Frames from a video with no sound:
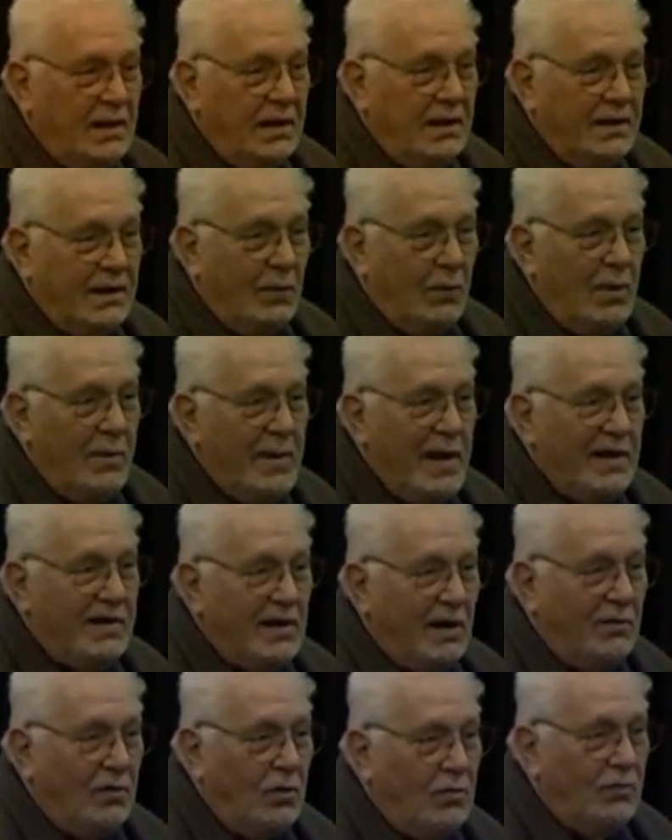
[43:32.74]
that we make
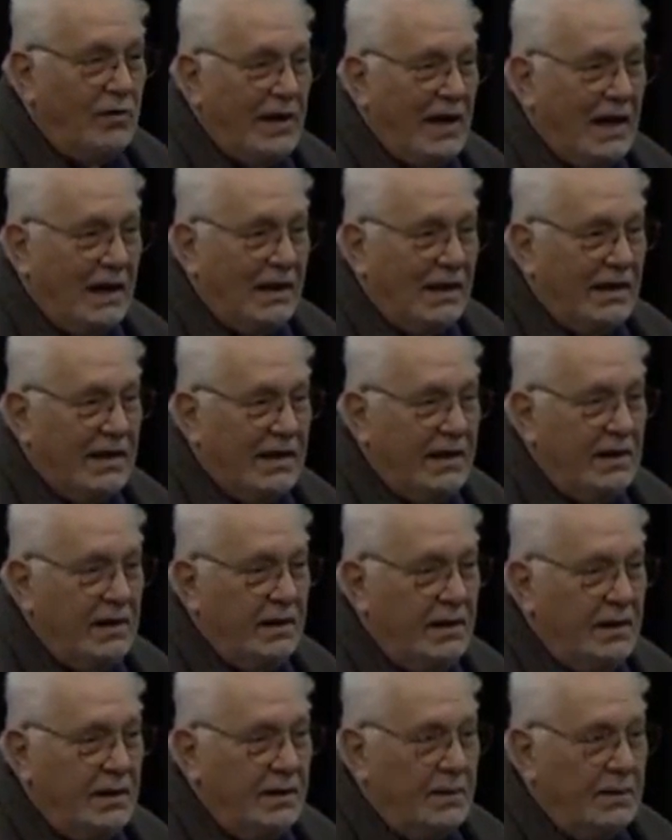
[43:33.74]
our own reality,
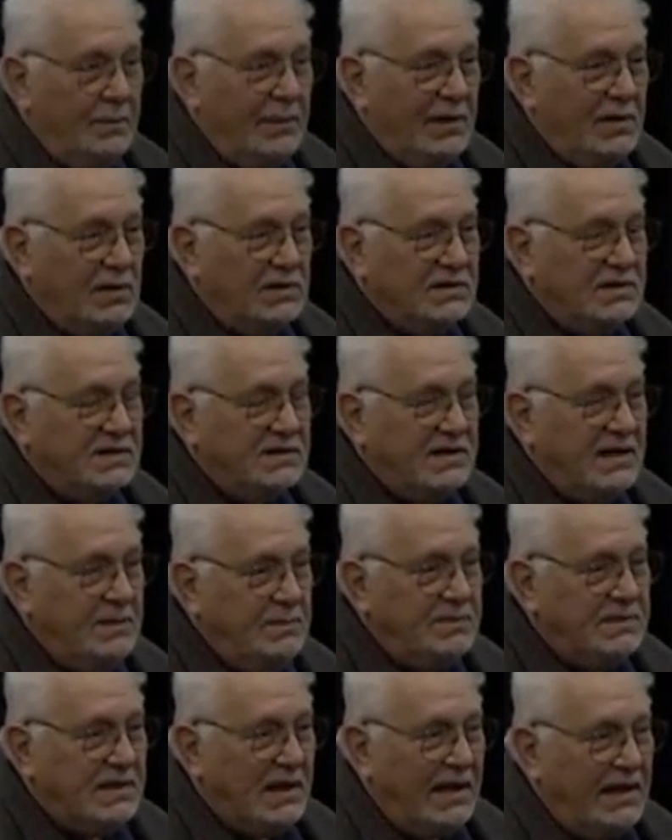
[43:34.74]
because it
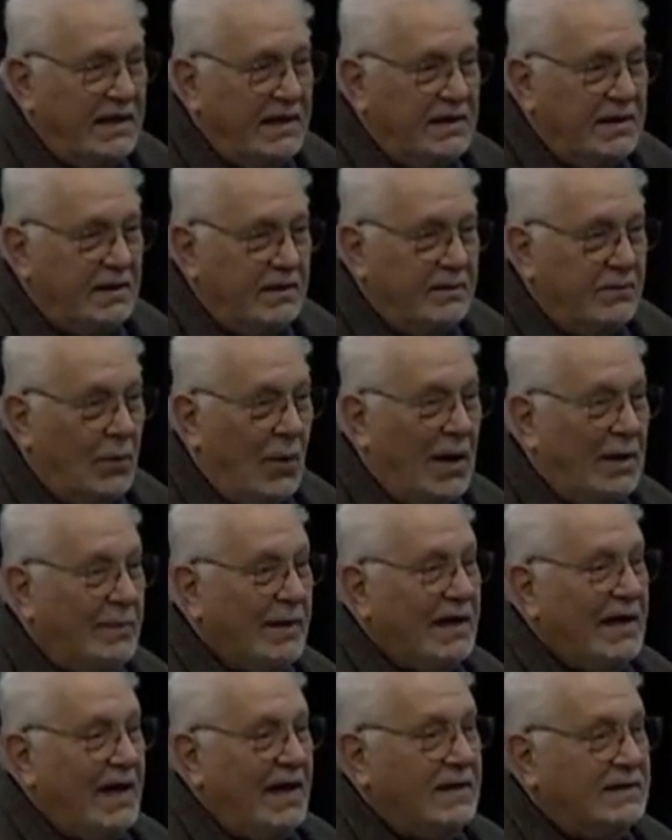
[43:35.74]
seems like quantum
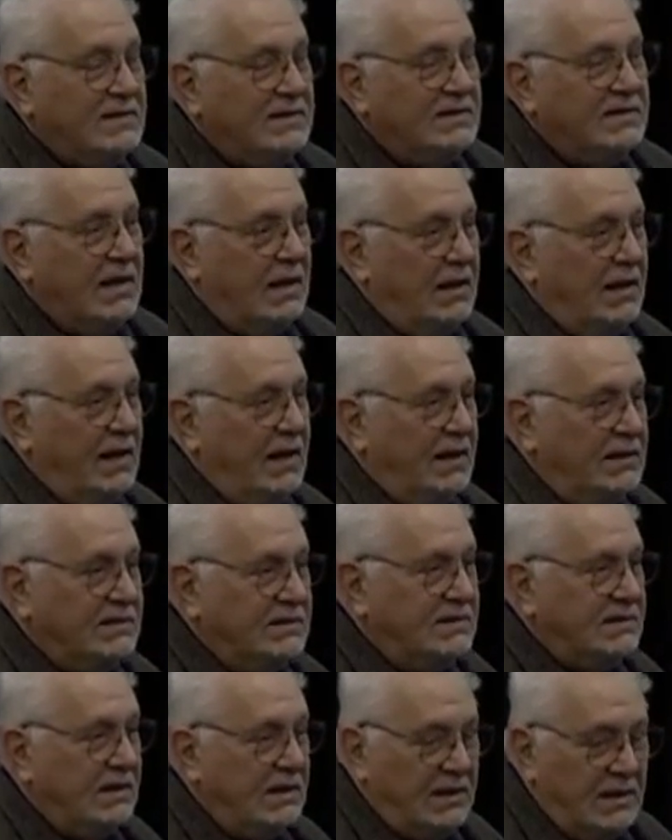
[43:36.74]
mechanics is telling
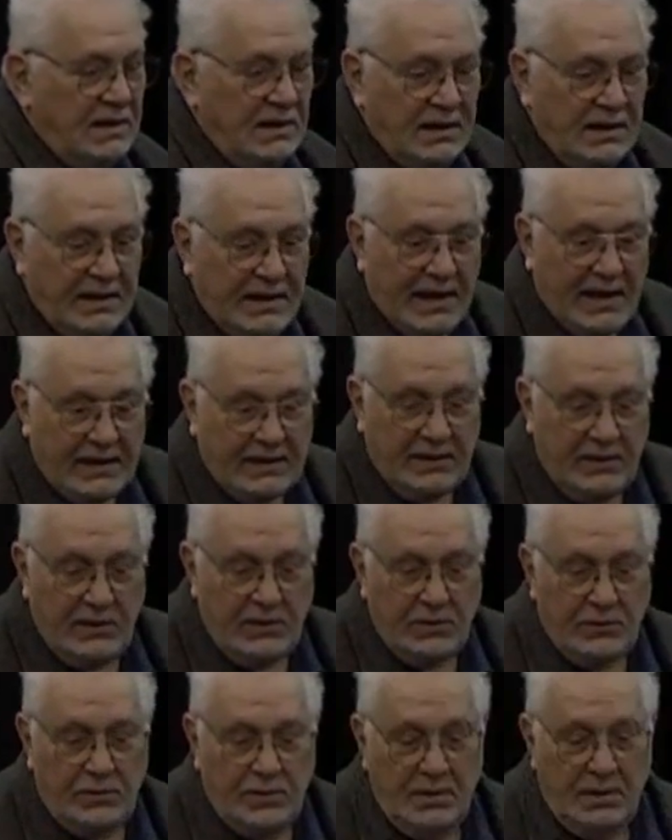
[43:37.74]
us that
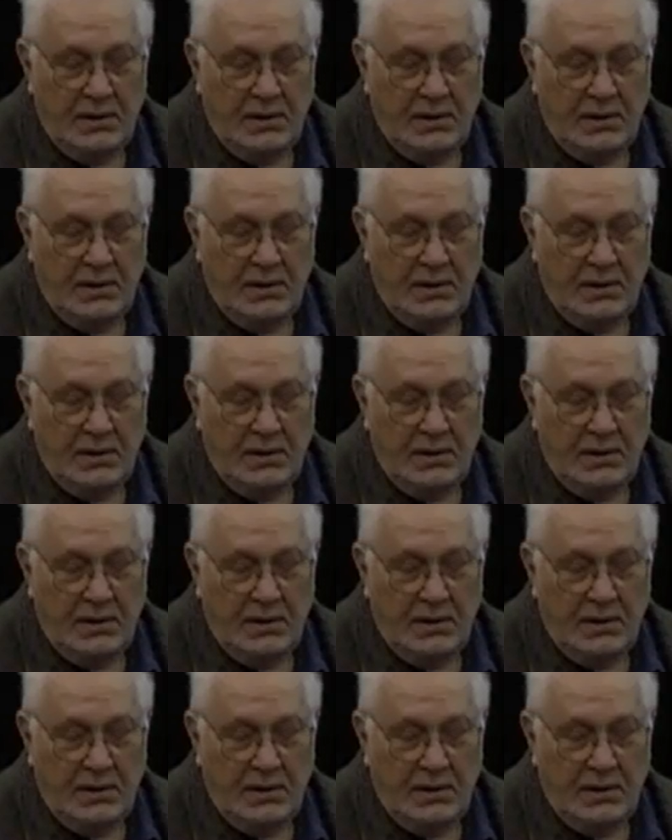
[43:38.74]
you